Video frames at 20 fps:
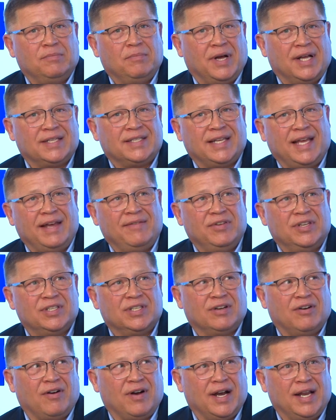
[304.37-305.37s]
my savings that
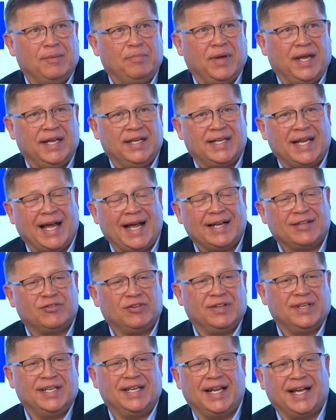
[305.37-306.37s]
I already paid tax
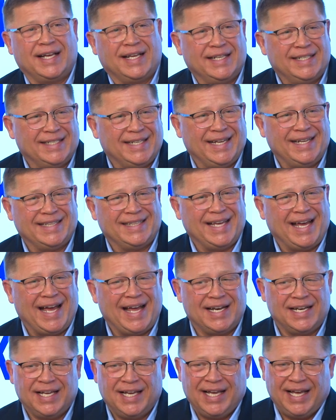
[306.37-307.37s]
on, then I can take
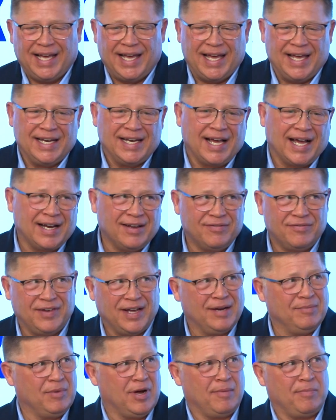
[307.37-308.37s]
that and not
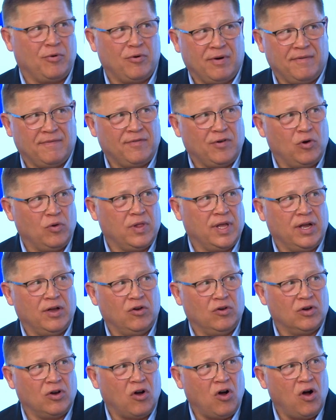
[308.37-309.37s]
affect my portfolio
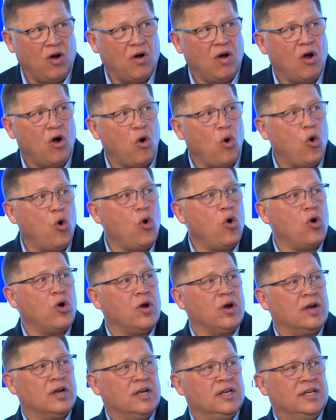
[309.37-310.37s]
at all.
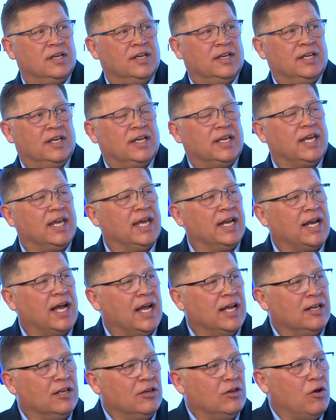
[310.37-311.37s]
Or can I
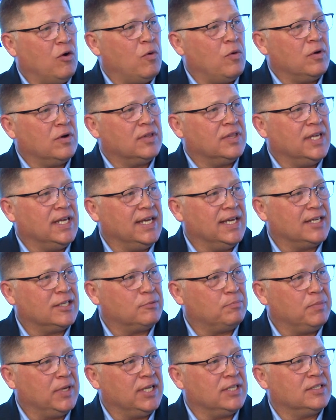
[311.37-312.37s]
lower the
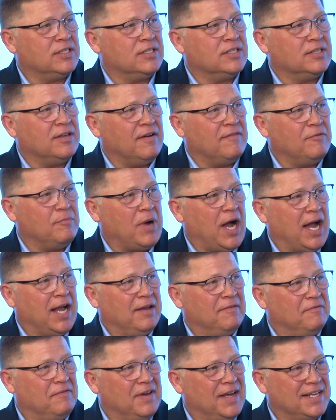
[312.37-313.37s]
expenses of my
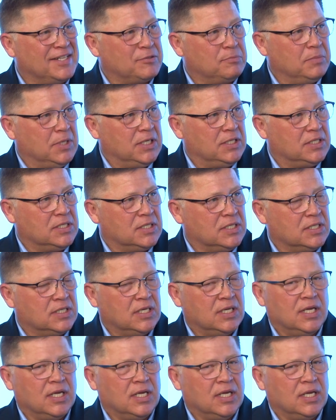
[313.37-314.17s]
investments?